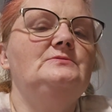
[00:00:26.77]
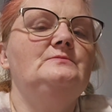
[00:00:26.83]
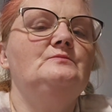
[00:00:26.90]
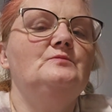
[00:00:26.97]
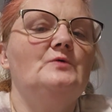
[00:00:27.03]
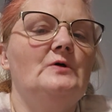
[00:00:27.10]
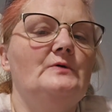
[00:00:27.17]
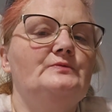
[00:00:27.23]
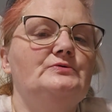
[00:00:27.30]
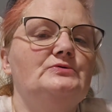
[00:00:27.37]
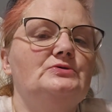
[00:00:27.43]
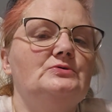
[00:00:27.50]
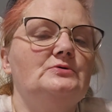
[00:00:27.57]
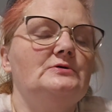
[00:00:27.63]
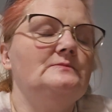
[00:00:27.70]
Coffee's
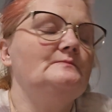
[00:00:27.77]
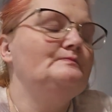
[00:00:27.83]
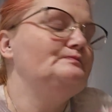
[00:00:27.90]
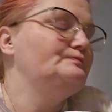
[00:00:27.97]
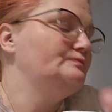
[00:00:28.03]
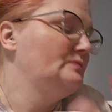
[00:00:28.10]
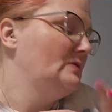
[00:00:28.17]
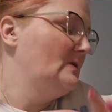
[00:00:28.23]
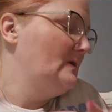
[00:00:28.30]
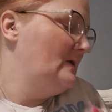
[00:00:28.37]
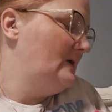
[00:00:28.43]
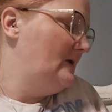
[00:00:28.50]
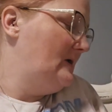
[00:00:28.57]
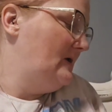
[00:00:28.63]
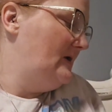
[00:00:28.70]
so good.
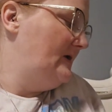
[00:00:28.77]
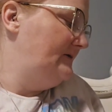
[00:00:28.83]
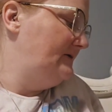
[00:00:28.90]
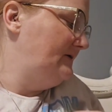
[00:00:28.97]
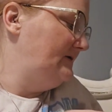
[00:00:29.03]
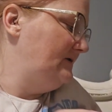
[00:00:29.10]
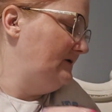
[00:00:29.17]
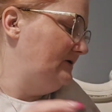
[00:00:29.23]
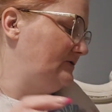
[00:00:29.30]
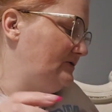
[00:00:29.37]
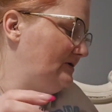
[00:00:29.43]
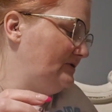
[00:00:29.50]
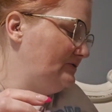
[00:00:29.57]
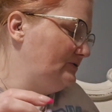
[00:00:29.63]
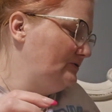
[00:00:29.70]
And didn't get a
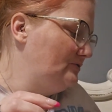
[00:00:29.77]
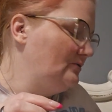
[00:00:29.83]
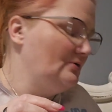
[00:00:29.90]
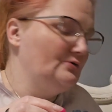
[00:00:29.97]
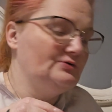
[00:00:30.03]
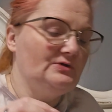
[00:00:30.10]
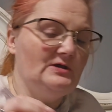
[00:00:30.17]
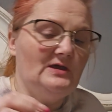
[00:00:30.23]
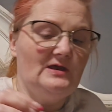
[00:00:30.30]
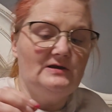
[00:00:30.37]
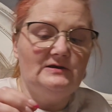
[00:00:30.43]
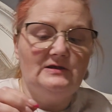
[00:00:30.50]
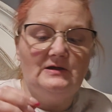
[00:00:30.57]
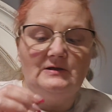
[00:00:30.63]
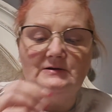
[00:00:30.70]
chance to crochet
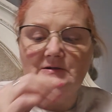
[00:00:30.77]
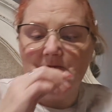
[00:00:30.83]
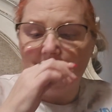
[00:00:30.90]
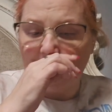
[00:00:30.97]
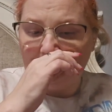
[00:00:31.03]
any on it